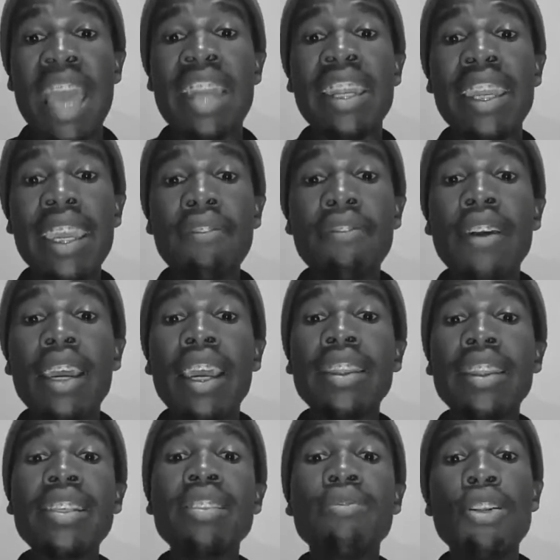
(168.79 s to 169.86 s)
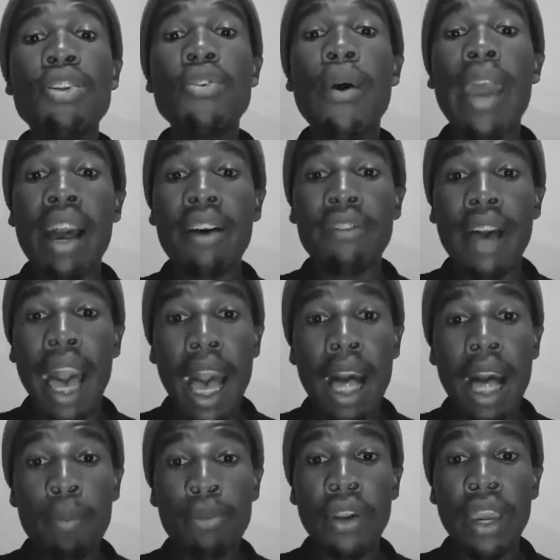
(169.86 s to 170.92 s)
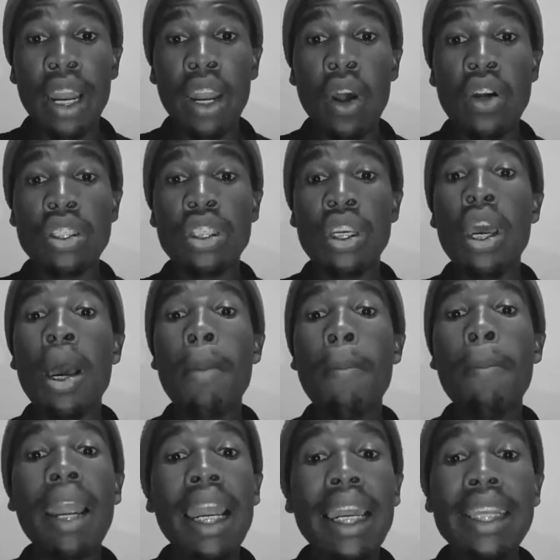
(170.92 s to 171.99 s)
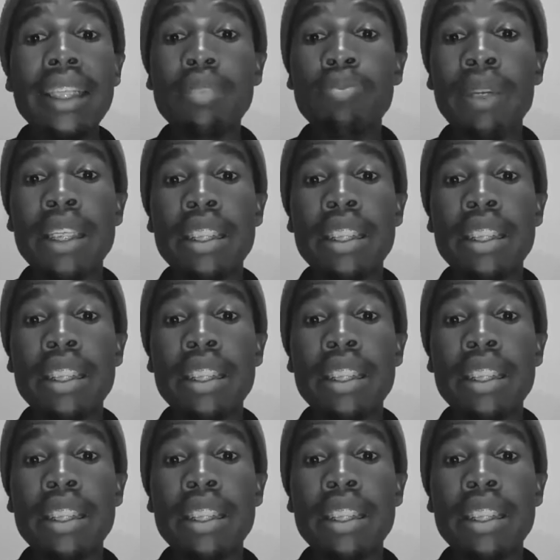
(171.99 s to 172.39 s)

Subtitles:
and if this video have helped you a lot, please